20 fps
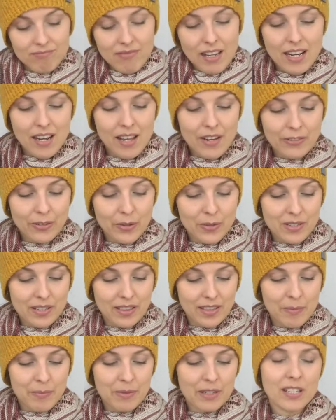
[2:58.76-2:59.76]
I love
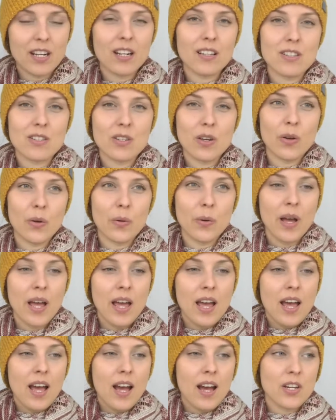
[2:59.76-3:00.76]
using them. They're not so
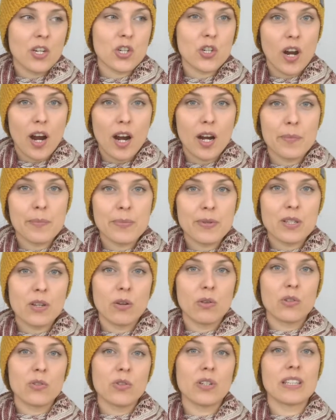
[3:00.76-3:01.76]
sharp,
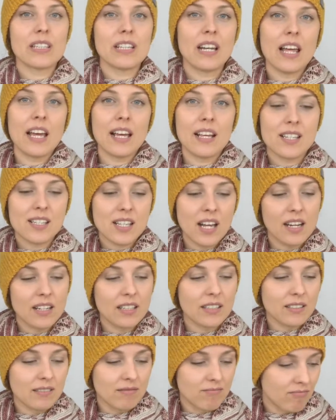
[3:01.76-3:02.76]
so during the lace,
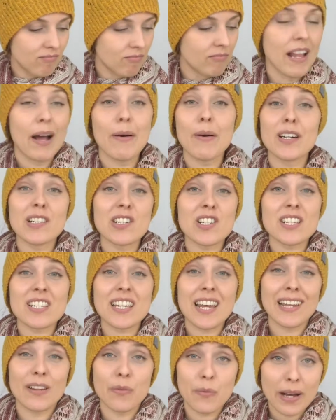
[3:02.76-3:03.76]
I
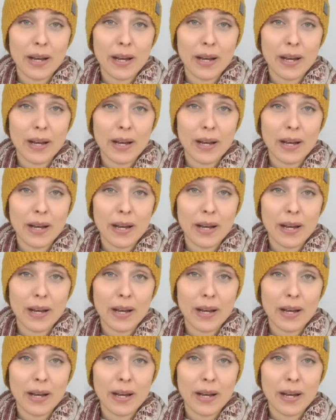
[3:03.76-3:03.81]
understand